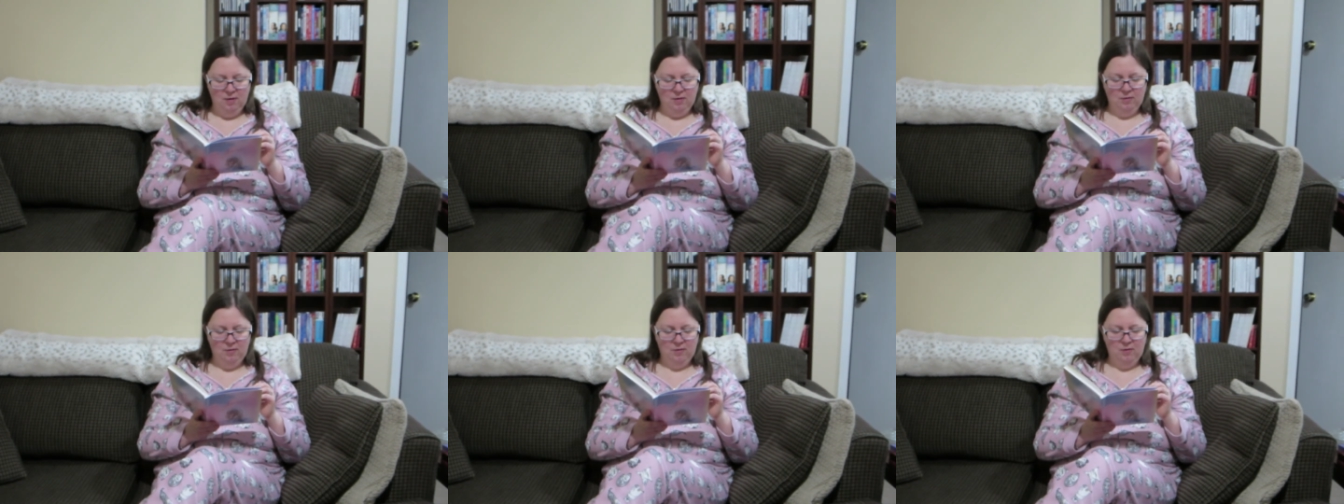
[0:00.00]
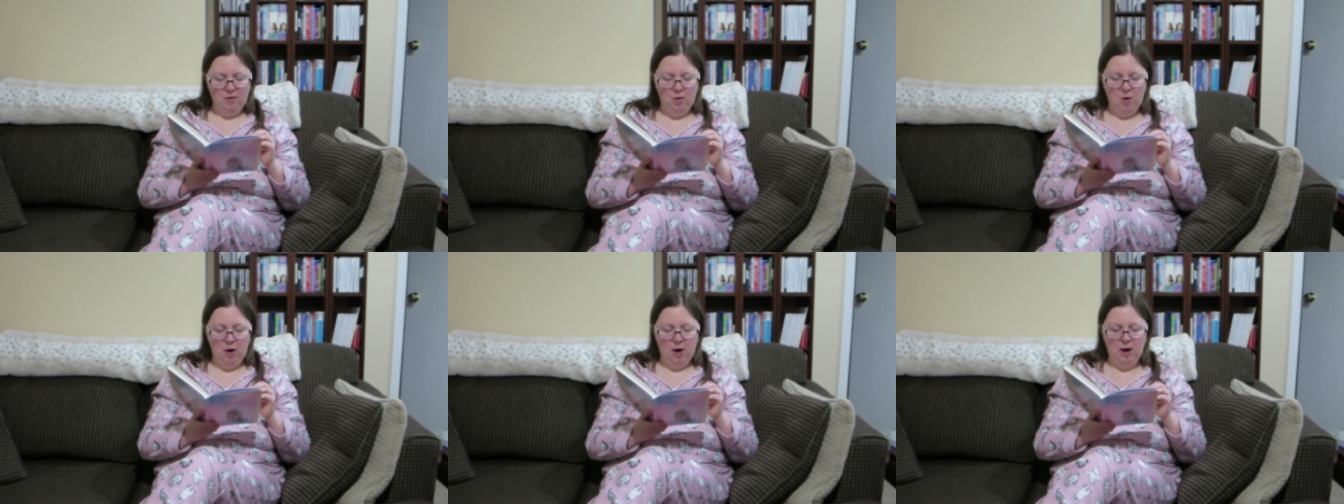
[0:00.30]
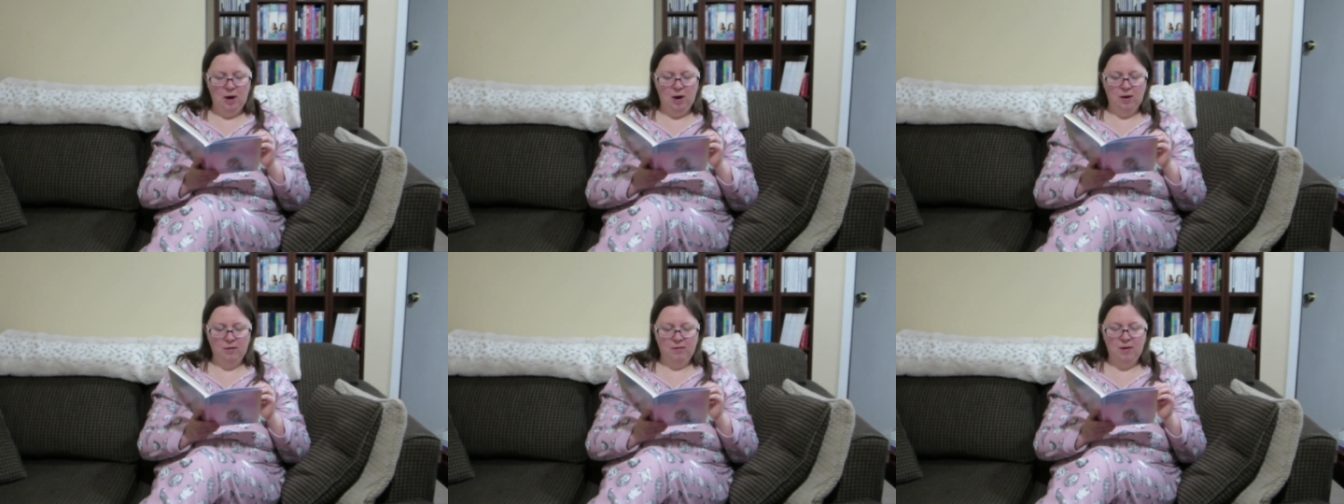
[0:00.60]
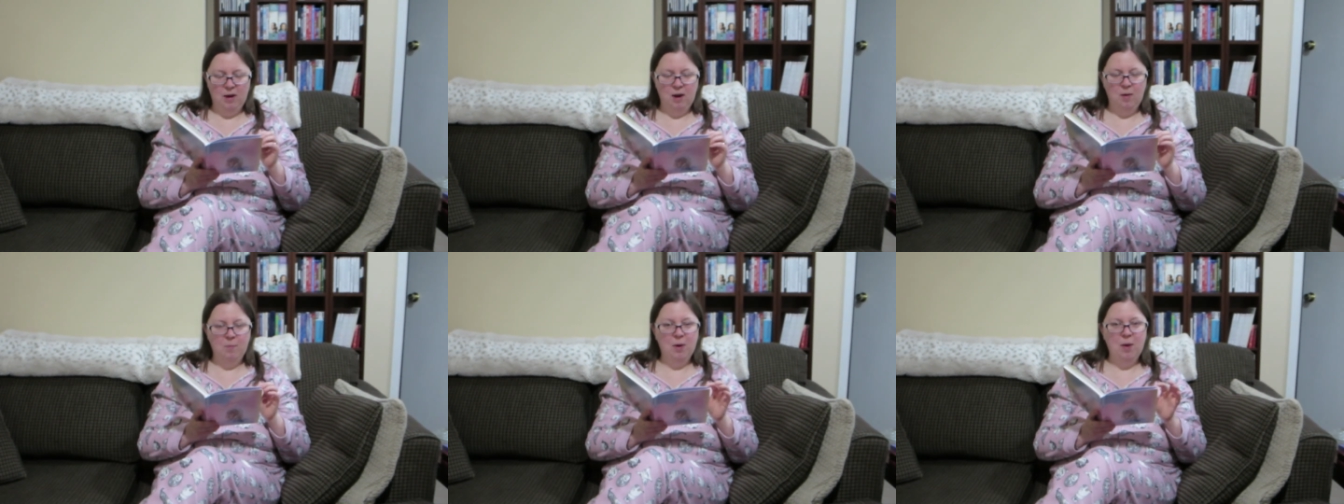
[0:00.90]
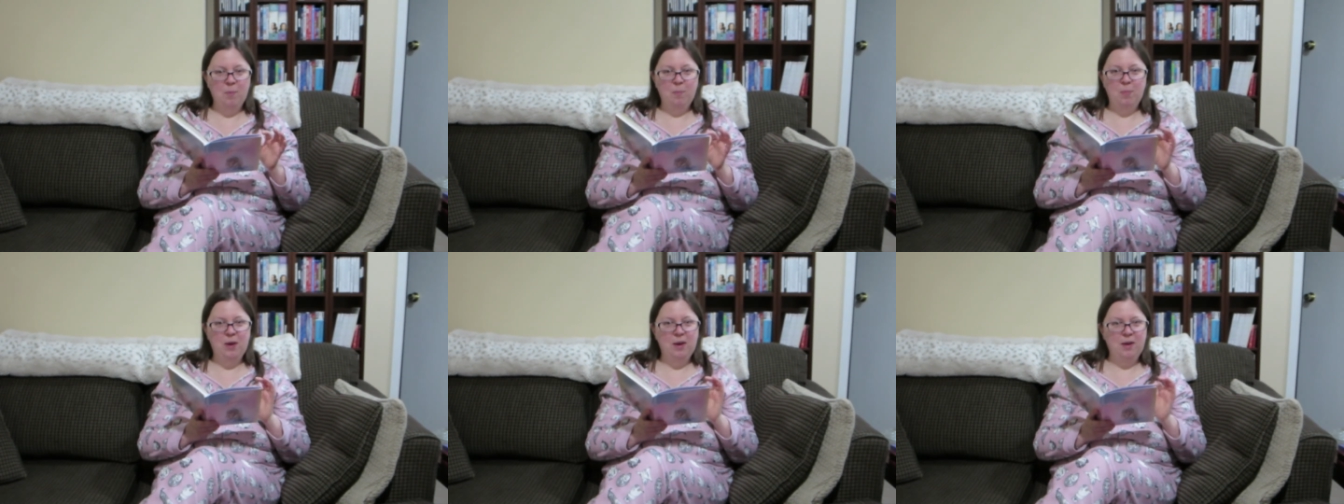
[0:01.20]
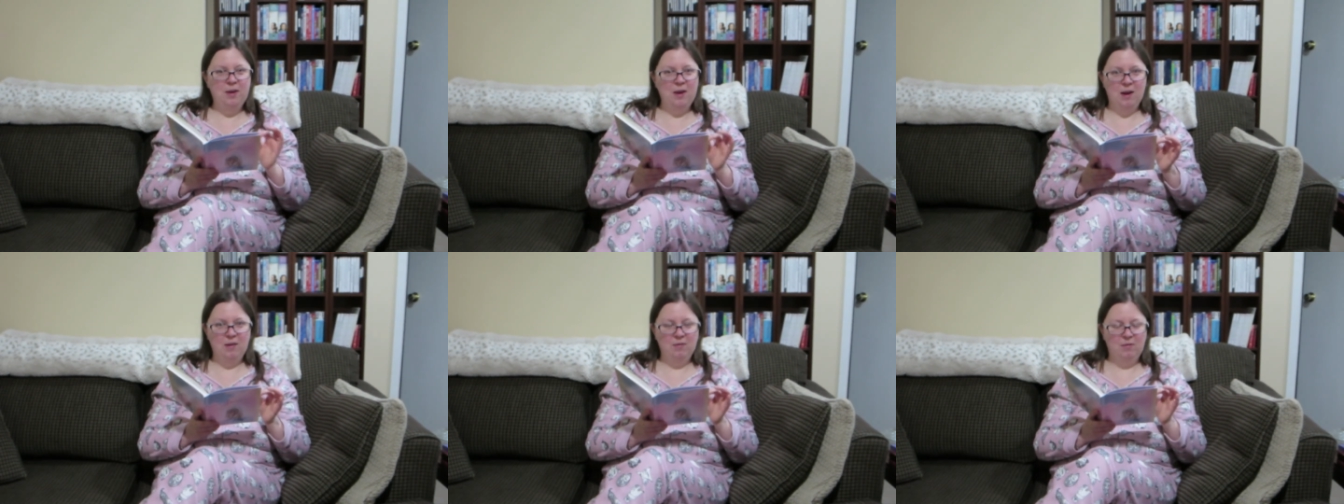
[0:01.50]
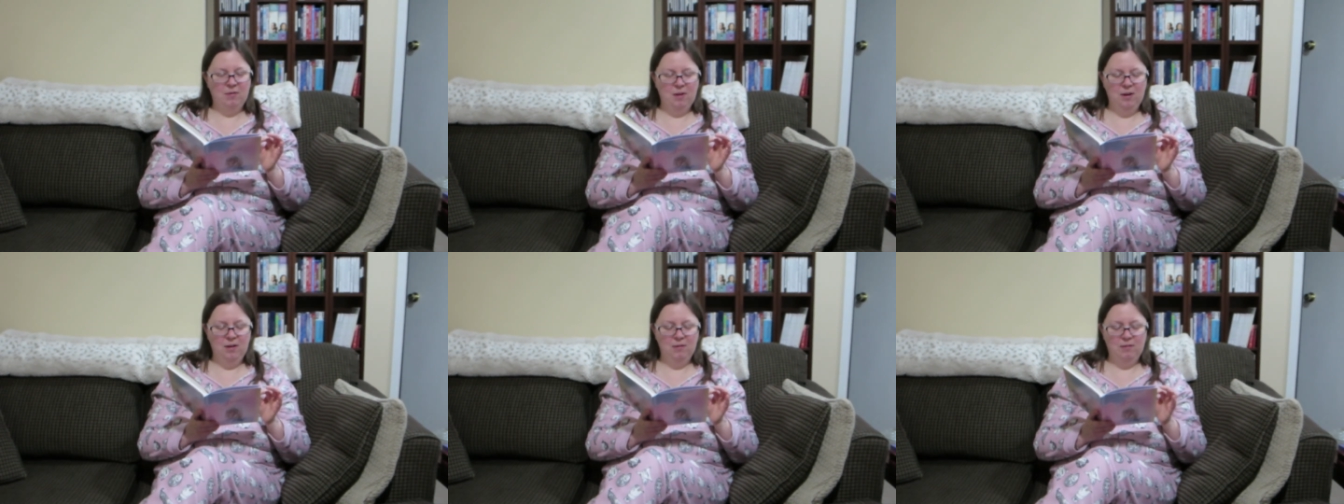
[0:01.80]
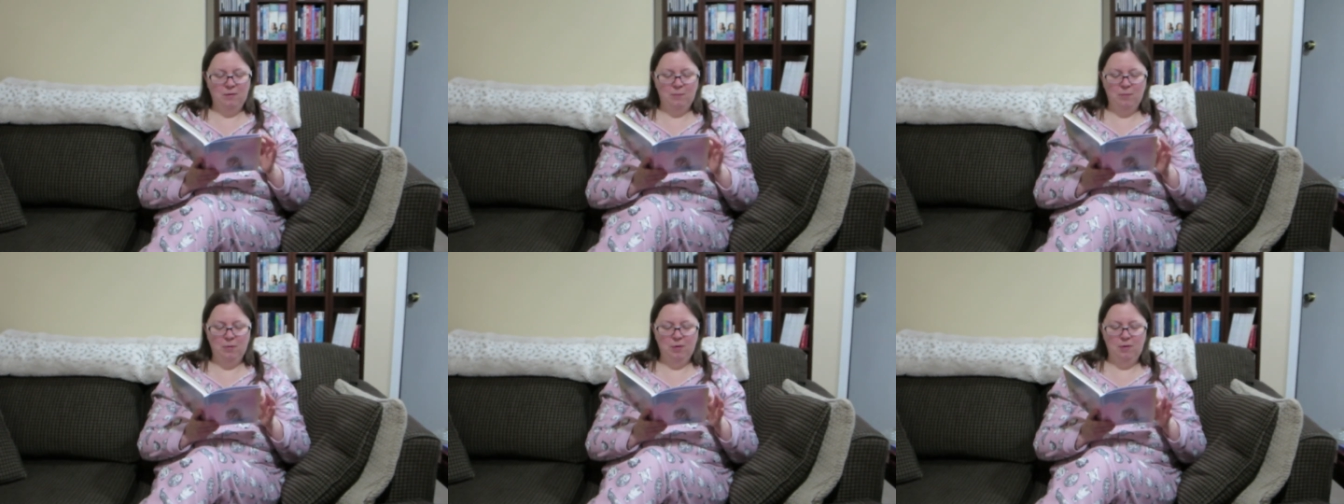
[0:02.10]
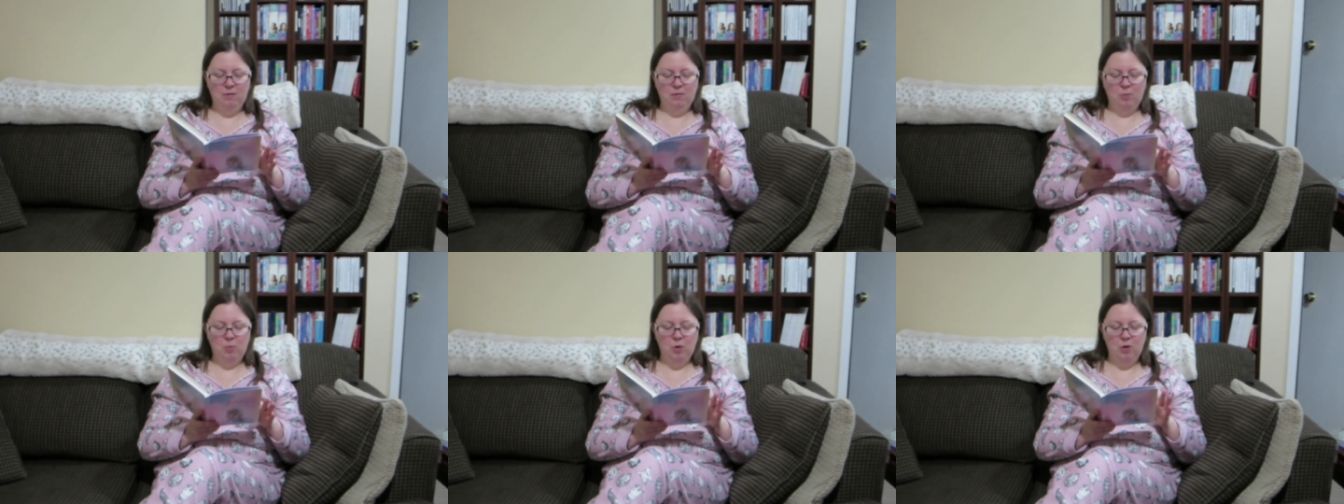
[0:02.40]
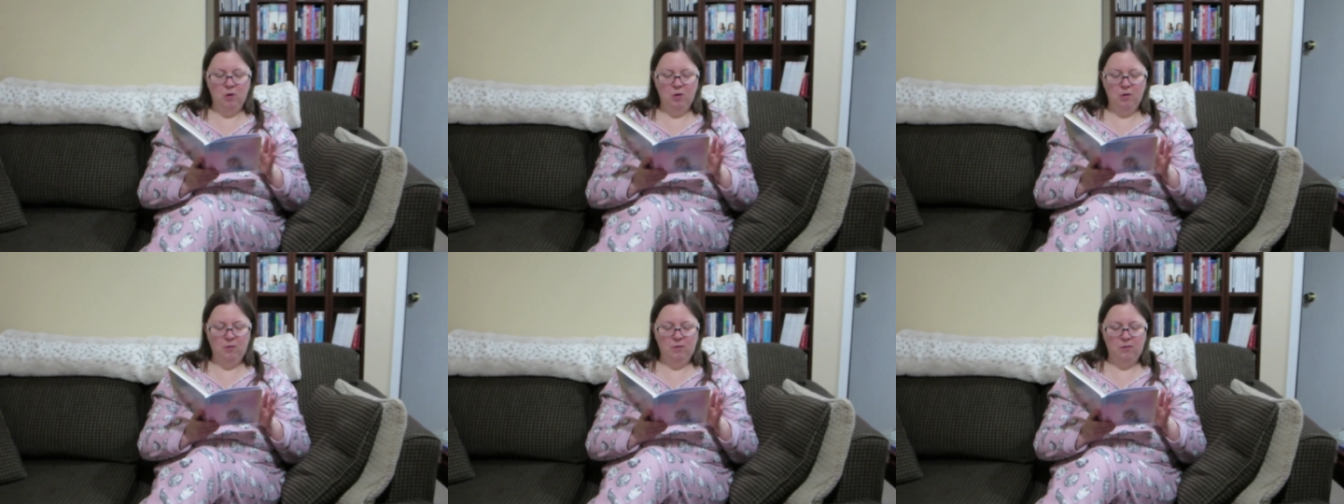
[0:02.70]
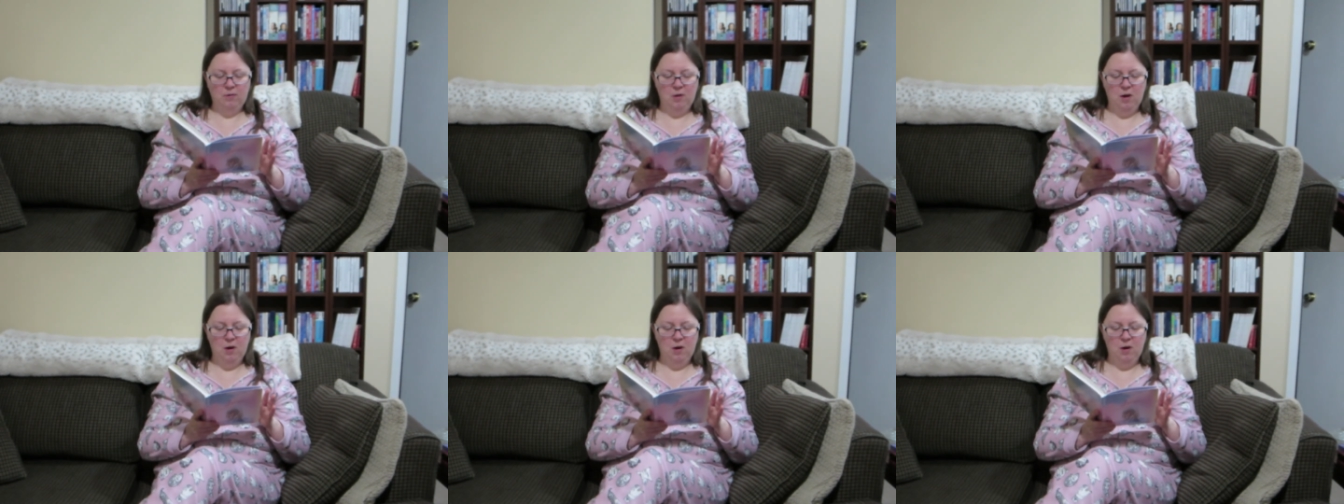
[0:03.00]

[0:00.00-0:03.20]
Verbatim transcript: So I, so I might be guessing at some of these words.